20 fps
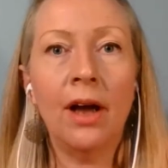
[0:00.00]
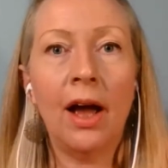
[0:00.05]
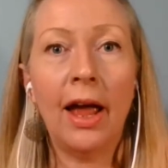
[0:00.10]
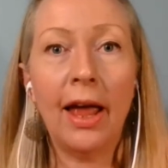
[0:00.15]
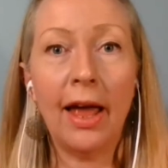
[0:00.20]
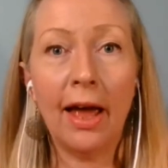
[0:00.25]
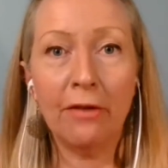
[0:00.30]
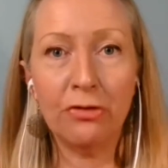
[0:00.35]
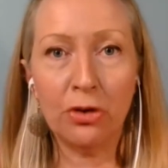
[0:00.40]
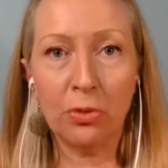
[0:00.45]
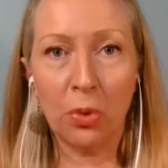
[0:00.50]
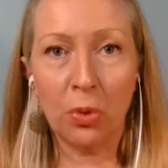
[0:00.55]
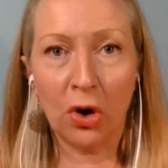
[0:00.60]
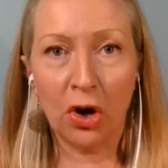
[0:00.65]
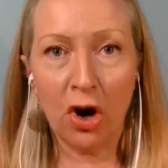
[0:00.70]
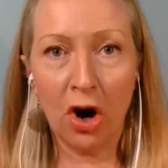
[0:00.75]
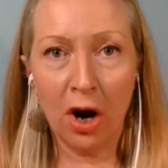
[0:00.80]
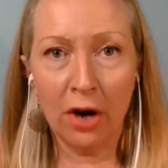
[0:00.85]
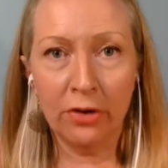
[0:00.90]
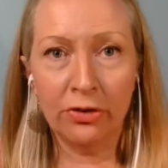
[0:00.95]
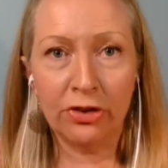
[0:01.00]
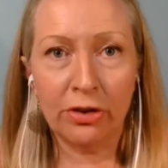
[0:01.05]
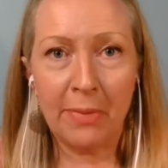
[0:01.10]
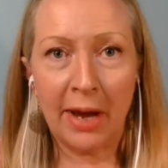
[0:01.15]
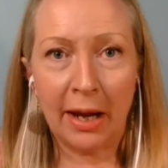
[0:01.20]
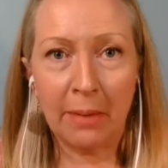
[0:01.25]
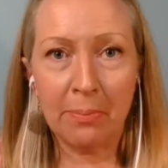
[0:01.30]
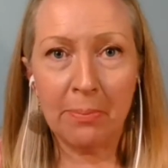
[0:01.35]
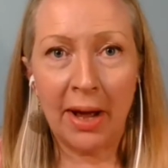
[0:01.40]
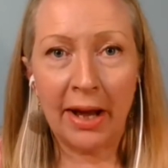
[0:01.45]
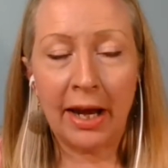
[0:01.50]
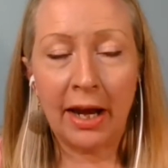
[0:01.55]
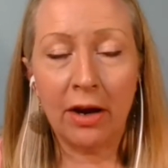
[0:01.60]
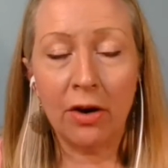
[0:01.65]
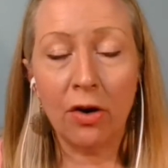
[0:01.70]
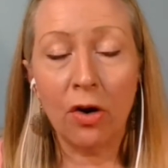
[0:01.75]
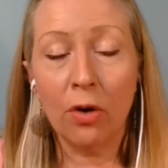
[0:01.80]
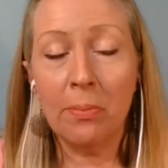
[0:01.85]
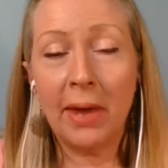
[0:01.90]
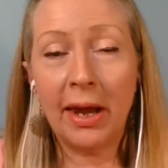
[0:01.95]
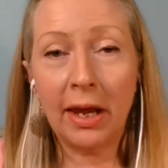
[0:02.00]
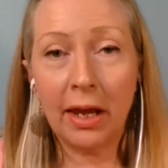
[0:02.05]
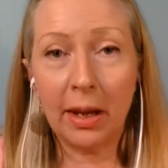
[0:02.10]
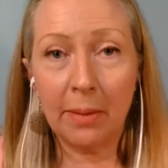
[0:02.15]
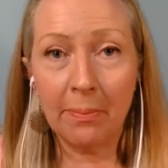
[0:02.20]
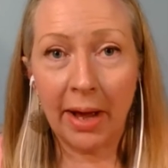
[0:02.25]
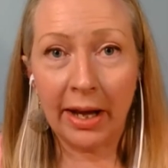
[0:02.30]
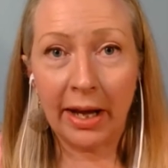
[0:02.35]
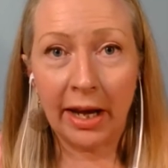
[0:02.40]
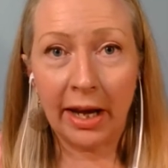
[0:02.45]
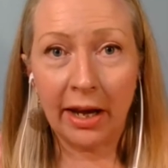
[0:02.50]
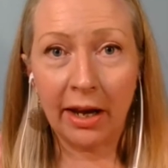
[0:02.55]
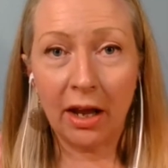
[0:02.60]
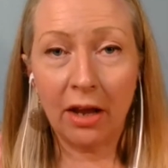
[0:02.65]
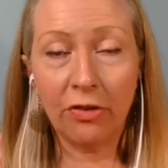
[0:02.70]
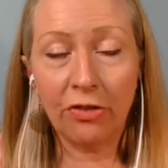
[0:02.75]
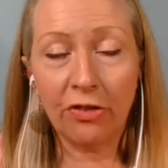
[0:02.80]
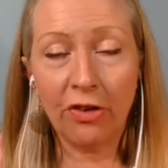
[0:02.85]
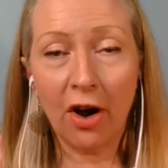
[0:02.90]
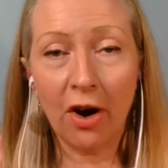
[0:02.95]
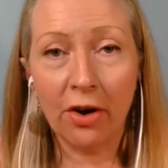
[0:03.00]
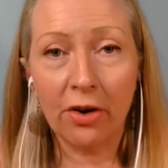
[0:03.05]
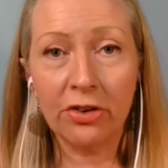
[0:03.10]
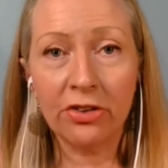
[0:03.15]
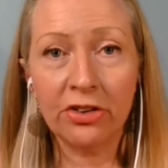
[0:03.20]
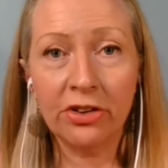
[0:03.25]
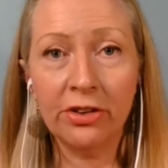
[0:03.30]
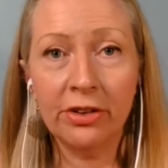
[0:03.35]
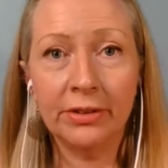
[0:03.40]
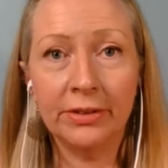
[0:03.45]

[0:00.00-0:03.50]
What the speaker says: I have to work hard to make money, or making money is hard.